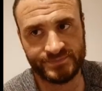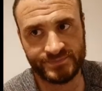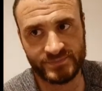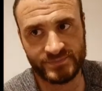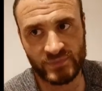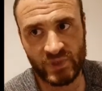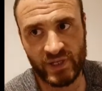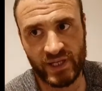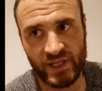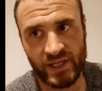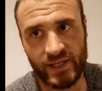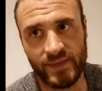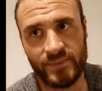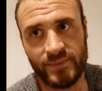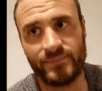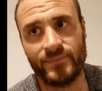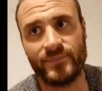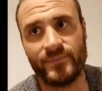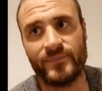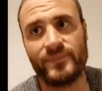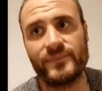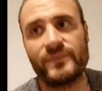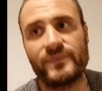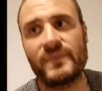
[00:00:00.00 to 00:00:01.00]
Okay,
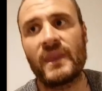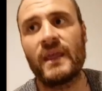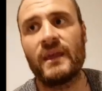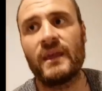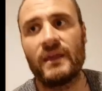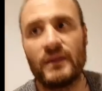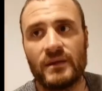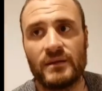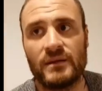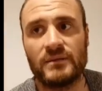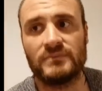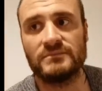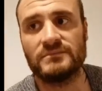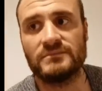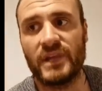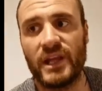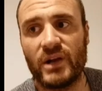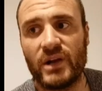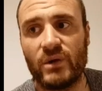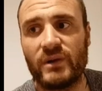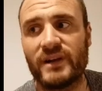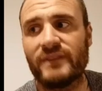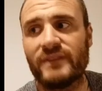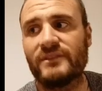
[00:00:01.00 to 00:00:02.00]
you
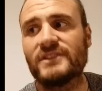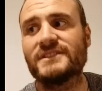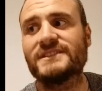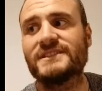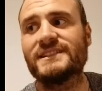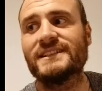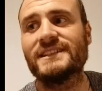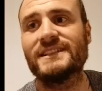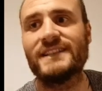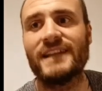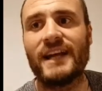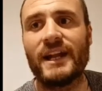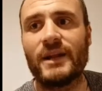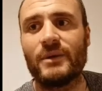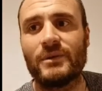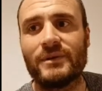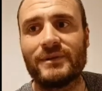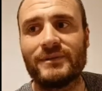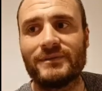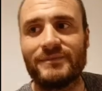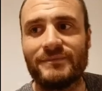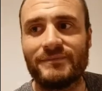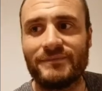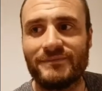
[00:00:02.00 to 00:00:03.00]
don't ever see
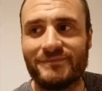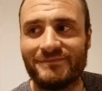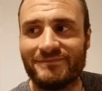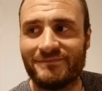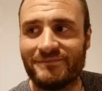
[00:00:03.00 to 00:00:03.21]
anyone